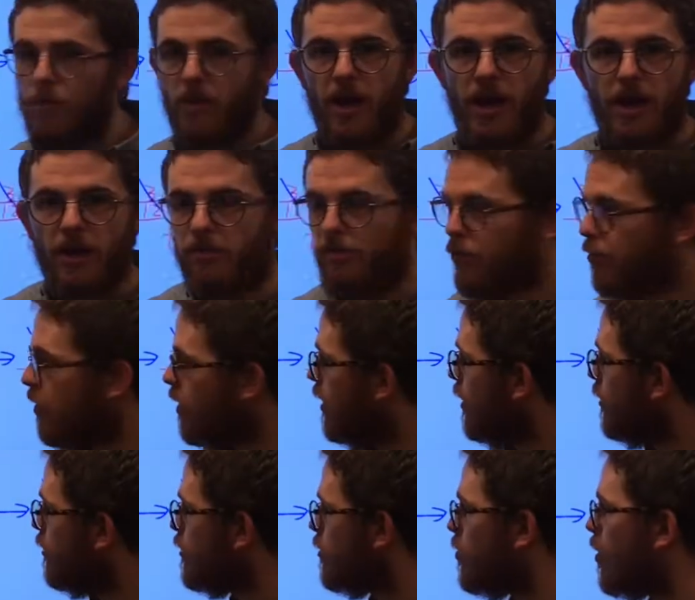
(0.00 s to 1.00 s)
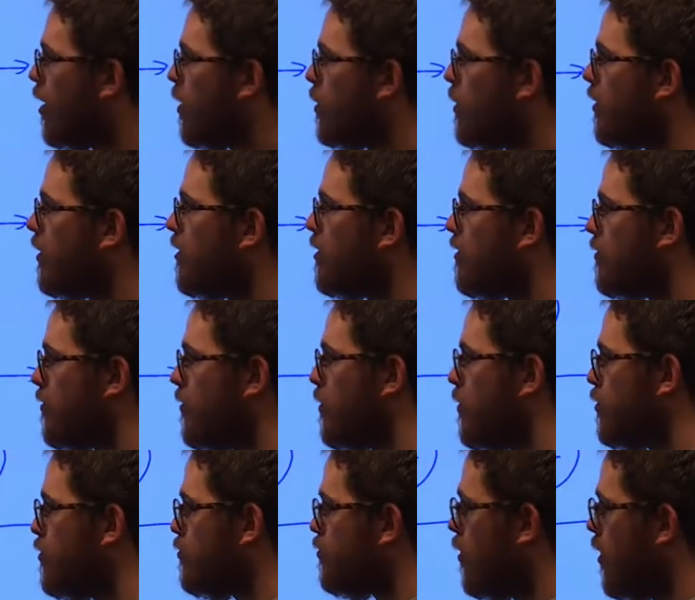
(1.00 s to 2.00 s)
our bag of Oreos, the probability of the
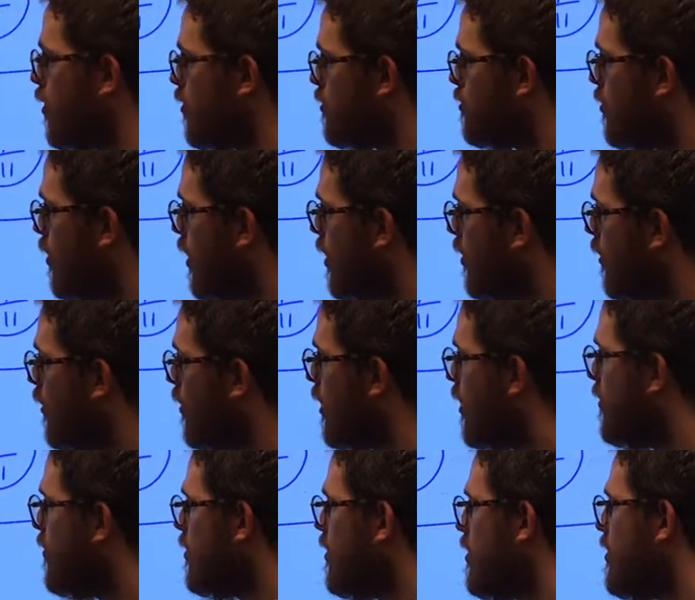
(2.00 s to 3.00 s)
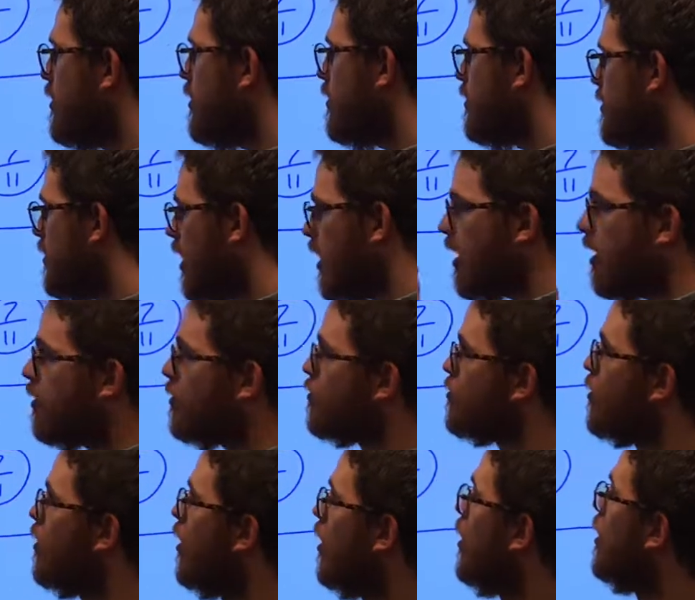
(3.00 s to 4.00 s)
first draw is regular, given that the second
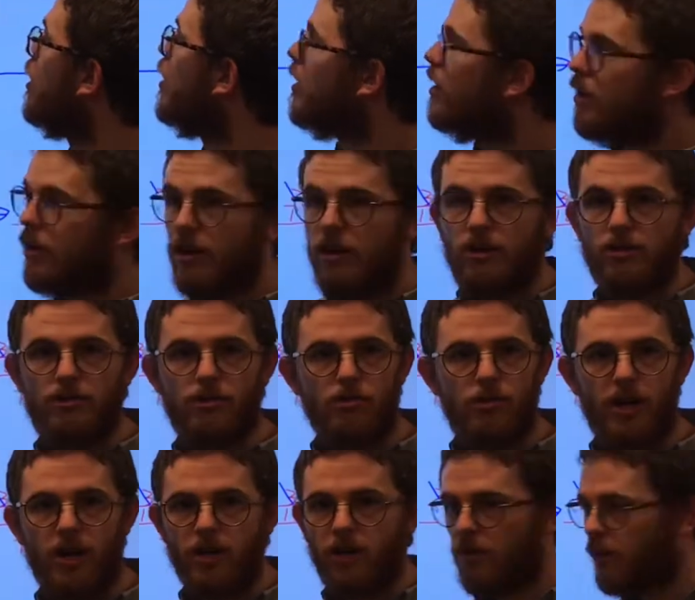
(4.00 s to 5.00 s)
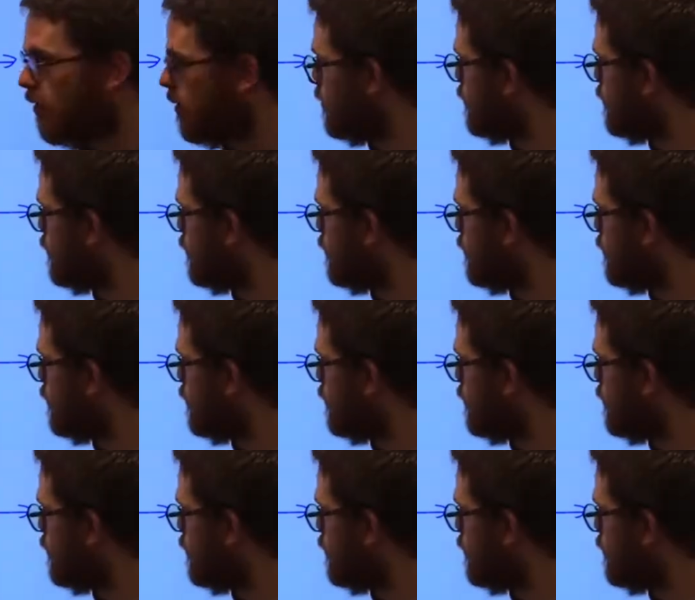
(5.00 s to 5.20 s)
draw is irregular.